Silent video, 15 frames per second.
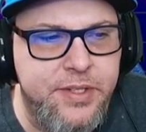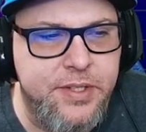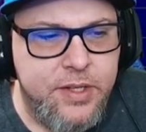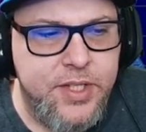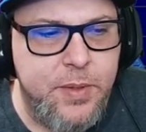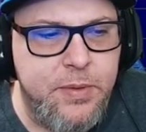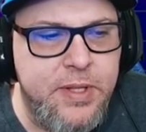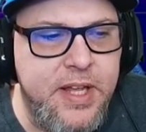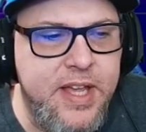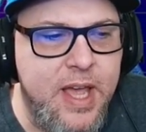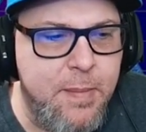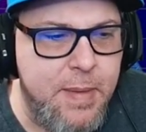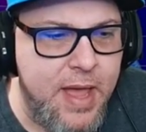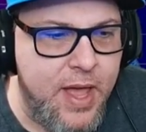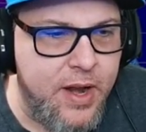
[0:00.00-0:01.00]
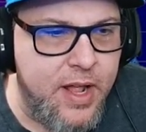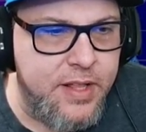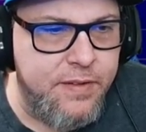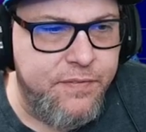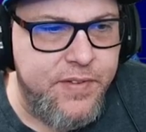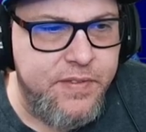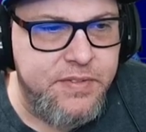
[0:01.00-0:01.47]
See, when they came out on
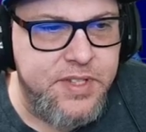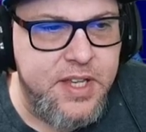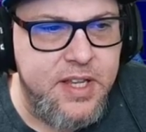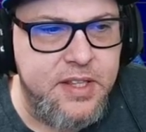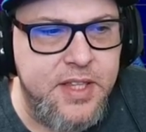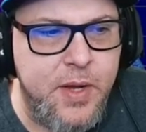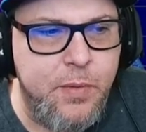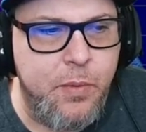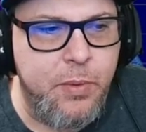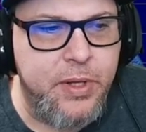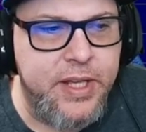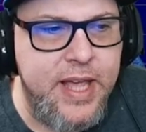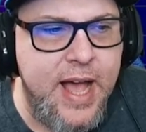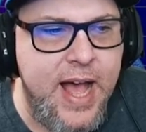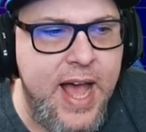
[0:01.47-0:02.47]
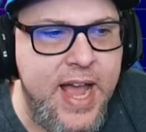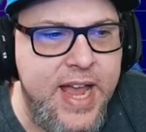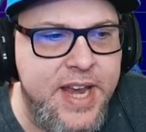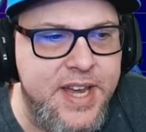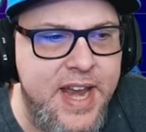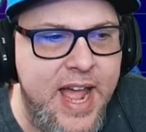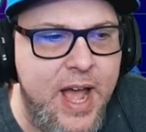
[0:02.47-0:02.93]
the 15th, they were really high,
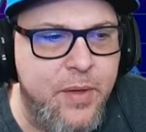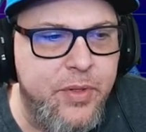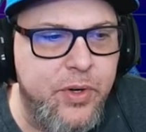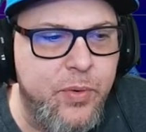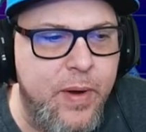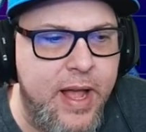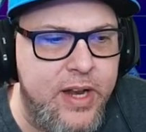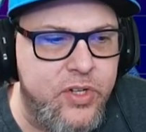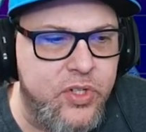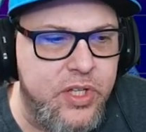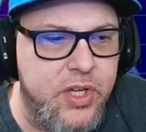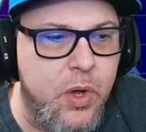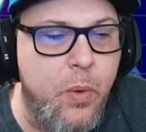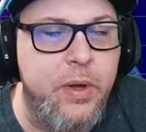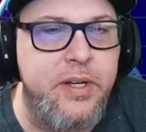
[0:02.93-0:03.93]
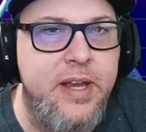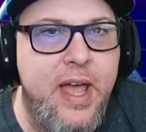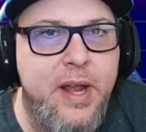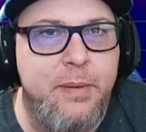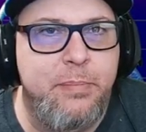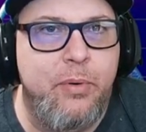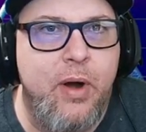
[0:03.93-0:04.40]
and now they're gradually going
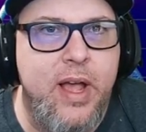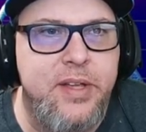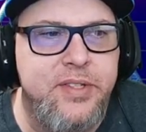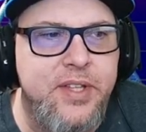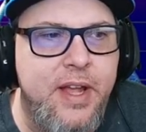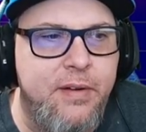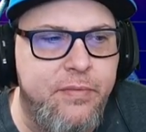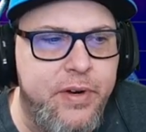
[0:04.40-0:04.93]
down in price every